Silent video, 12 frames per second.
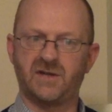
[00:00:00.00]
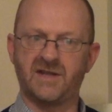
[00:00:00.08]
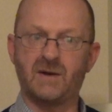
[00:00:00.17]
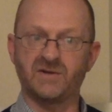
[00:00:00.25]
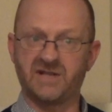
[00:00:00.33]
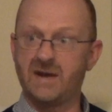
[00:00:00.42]

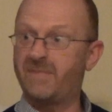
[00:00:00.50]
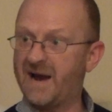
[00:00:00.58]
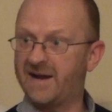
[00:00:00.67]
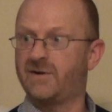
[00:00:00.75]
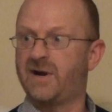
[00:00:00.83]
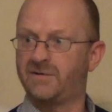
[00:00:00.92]
that was their
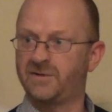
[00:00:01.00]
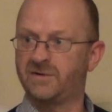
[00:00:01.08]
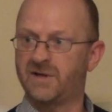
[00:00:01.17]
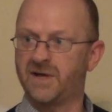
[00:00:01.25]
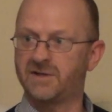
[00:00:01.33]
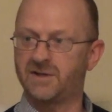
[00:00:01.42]
background,
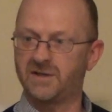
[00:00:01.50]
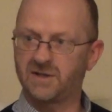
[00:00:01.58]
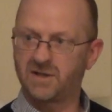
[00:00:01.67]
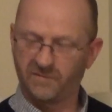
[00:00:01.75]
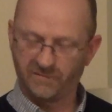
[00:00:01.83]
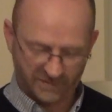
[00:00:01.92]
okay? So they'd
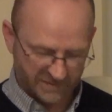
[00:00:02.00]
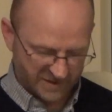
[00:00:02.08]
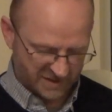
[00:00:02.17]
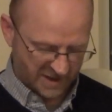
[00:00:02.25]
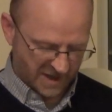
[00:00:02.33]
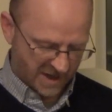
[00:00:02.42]
come from
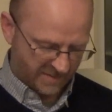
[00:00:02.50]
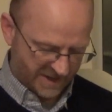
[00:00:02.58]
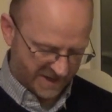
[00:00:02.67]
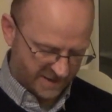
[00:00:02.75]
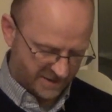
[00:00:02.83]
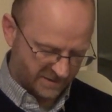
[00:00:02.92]
this
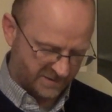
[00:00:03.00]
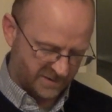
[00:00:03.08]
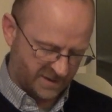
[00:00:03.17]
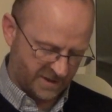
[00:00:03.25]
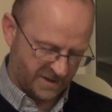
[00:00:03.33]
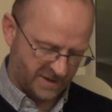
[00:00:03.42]

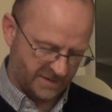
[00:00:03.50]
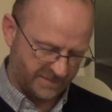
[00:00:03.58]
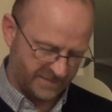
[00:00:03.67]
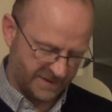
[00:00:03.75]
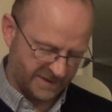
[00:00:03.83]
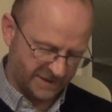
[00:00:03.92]
pagan
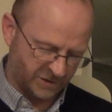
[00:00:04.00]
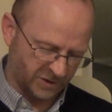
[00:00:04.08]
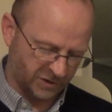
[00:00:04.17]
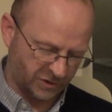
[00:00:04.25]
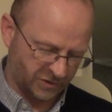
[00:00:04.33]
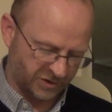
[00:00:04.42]
and
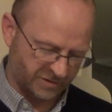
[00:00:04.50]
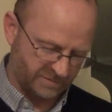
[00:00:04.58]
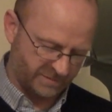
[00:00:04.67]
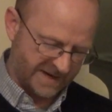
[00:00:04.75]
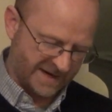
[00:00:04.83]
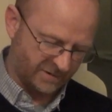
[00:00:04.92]
idolatrous
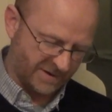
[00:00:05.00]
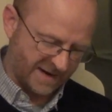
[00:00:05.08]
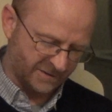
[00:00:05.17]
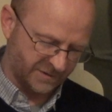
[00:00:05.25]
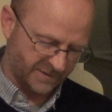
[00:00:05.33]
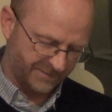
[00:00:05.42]

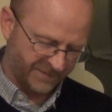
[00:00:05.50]
background.